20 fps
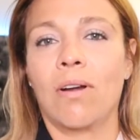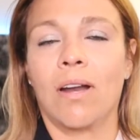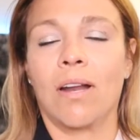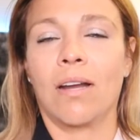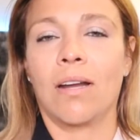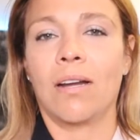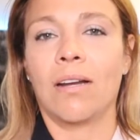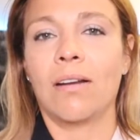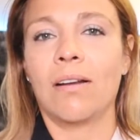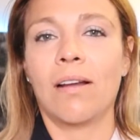
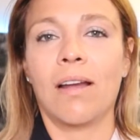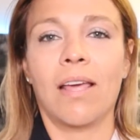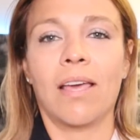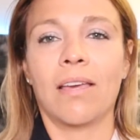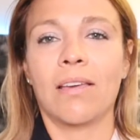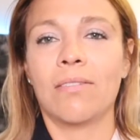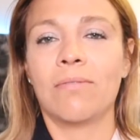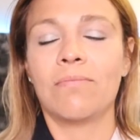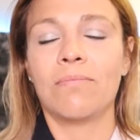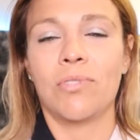and
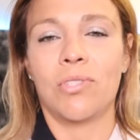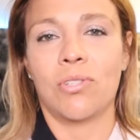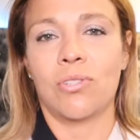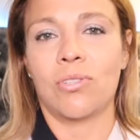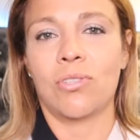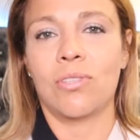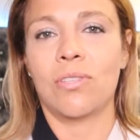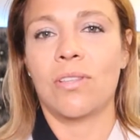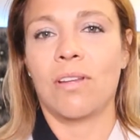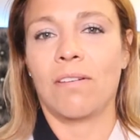like
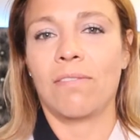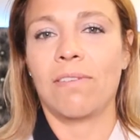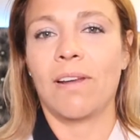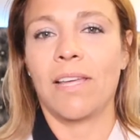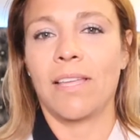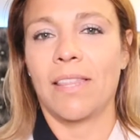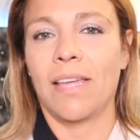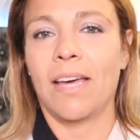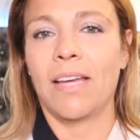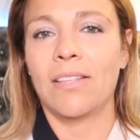just stuff
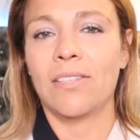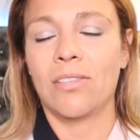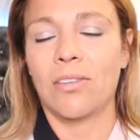like that.